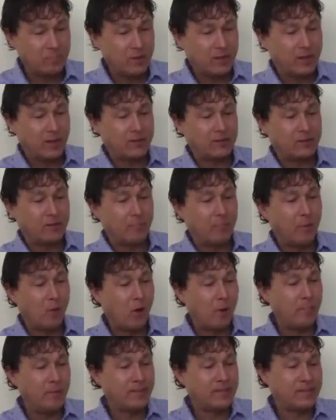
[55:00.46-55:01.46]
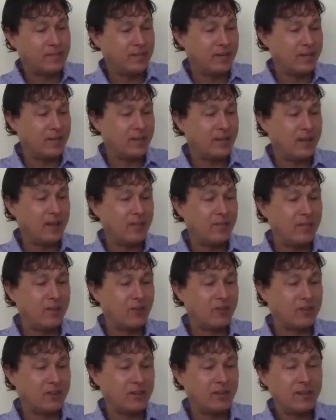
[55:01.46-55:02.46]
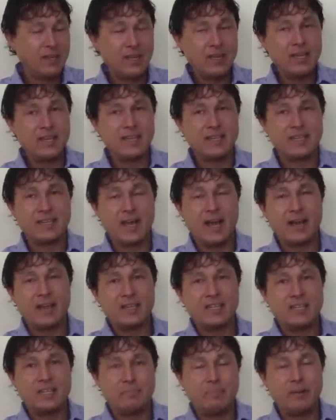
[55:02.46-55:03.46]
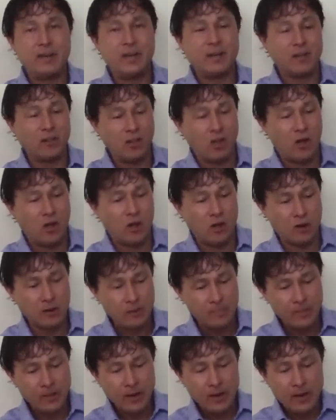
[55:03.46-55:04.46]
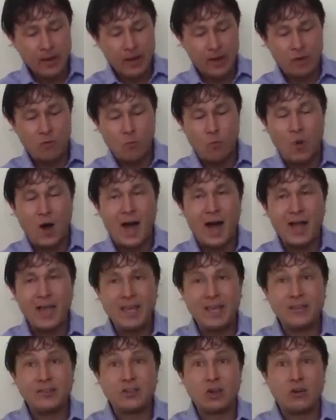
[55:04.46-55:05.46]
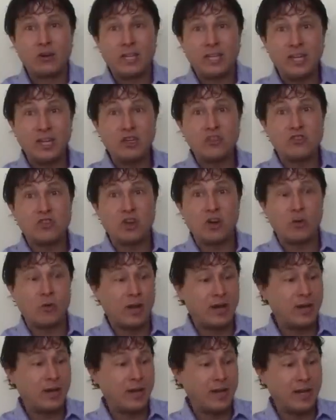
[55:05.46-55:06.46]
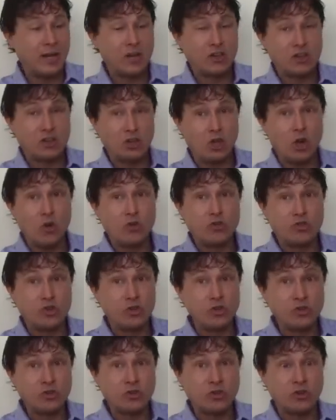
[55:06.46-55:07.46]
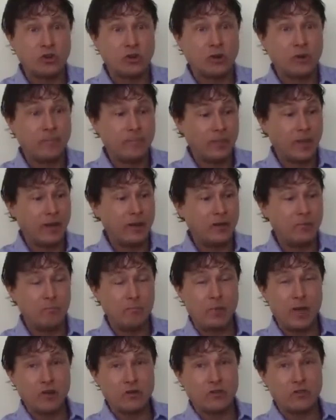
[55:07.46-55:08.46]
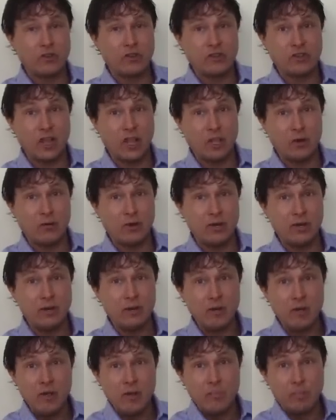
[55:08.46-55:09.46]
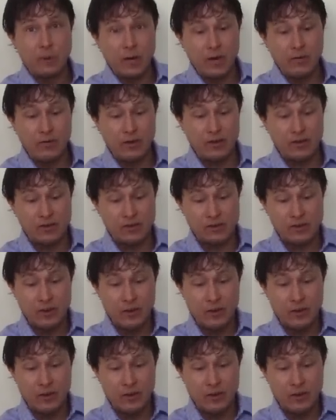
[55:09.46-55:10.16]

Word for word: because the pulp is sitting in there inside and spinning along. And why is there heat generated in a slow juicer? I didn't measure the celery previous,